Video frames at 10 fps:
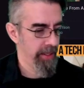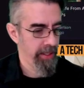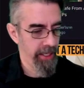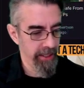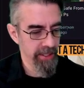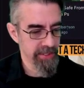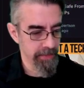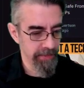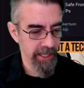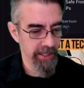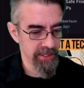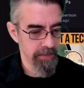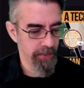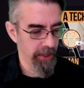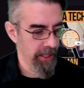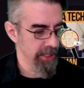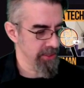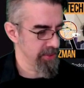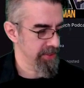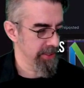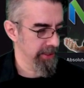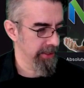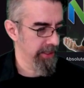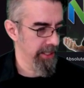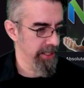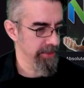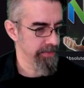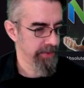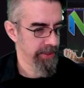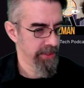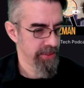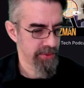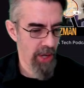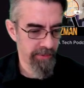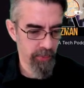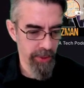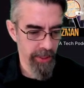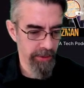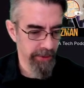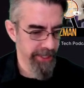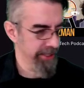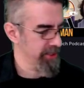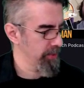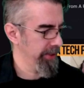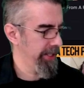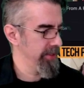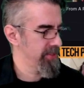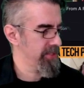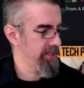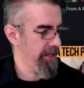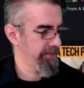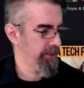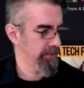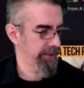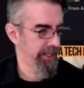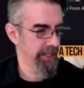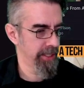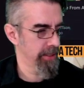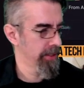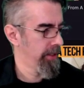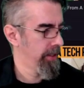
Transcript: He does some pretty interesting software, Linux related stuff over here.